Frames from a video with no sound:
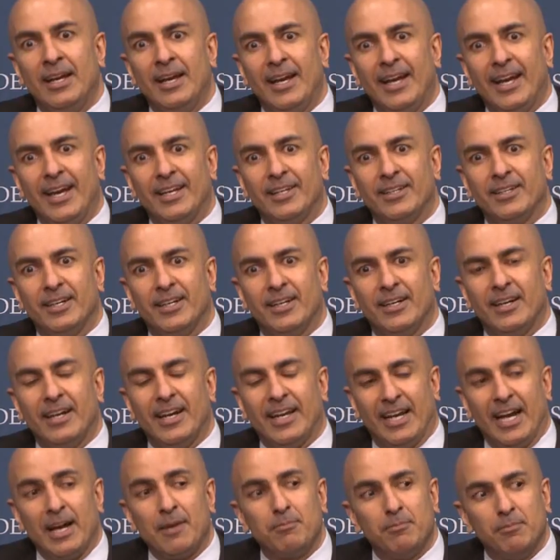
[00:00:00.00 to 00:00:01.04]
And uh,
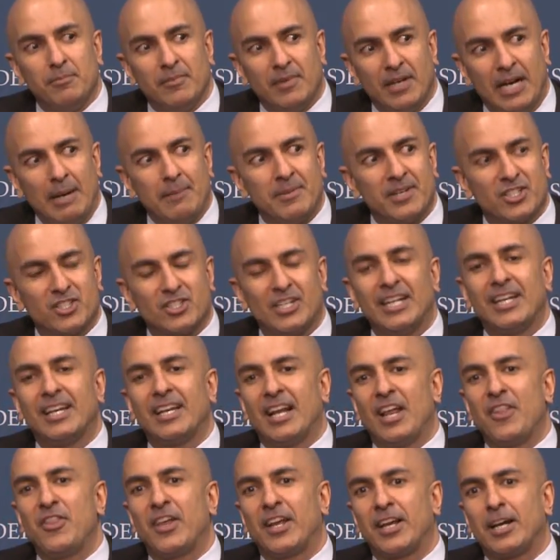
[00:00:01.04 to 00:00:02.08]
and I I'm excited.
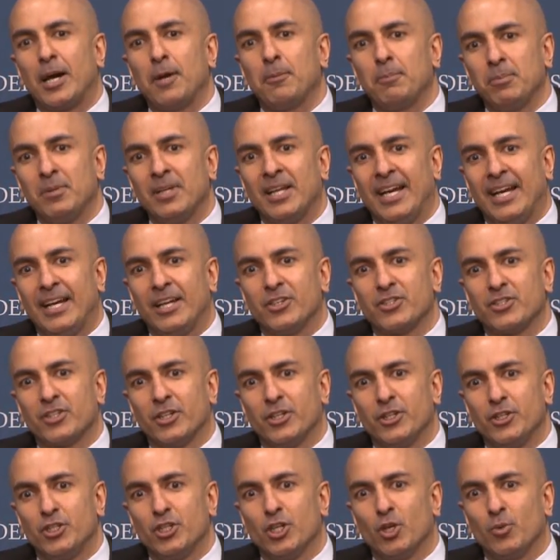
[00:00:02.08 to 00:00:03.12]
I think our plan is going
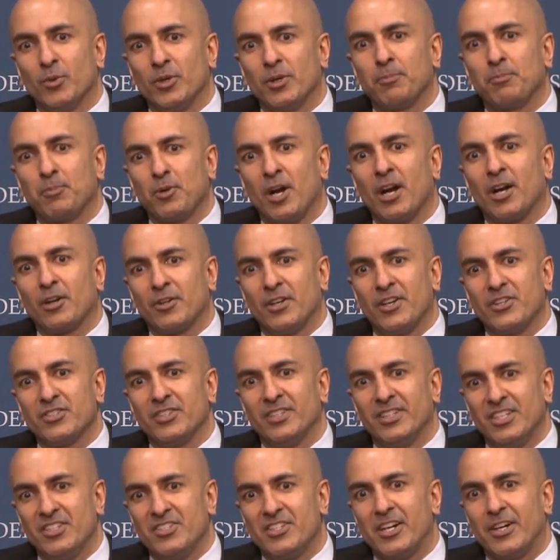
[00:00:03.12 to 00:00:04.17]
to show real progress
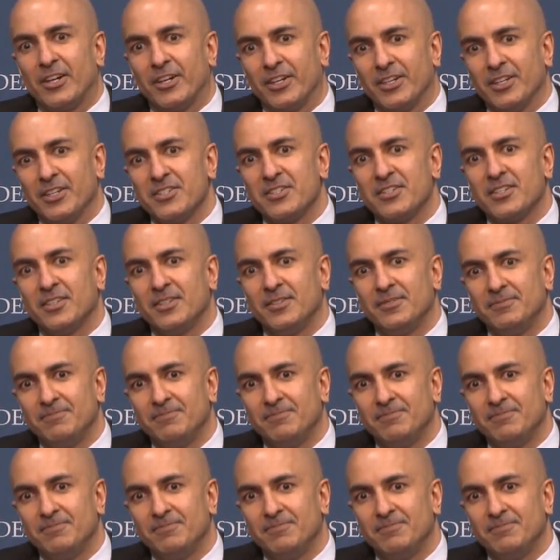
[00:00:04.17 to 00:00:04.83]
in these areas.